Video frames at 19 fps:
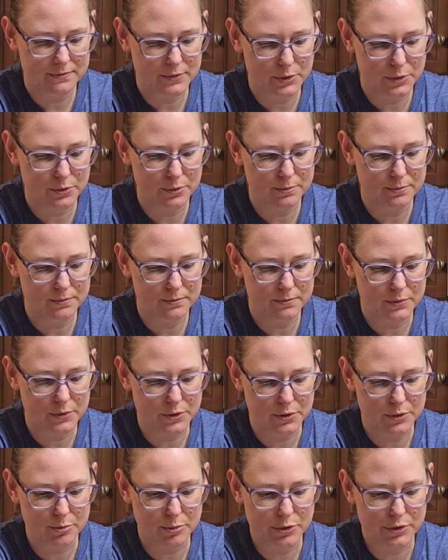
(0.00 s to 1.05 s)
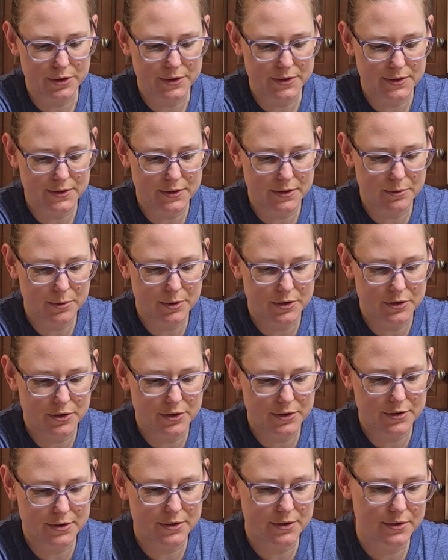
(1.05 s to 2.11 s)
Oh boy, this is going to be a
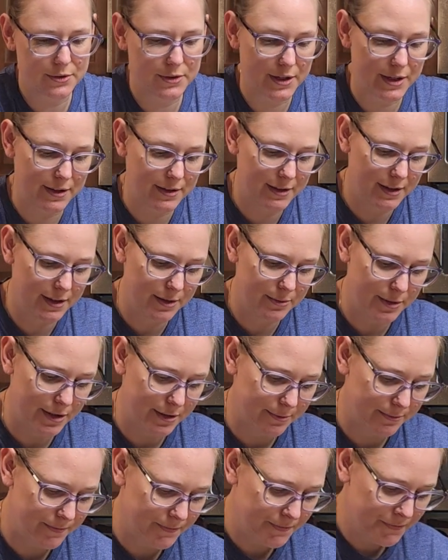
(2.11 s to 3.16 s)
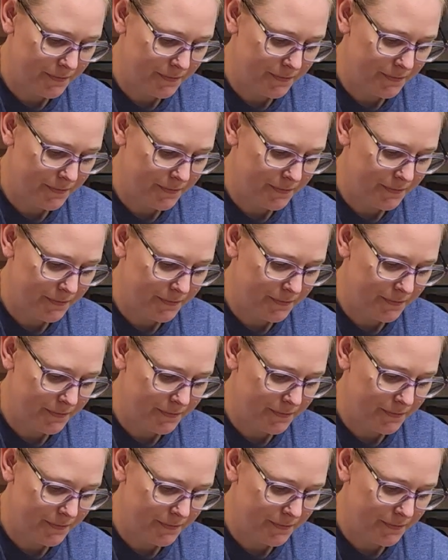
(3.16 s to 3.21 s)
challenge. Okay, there we go.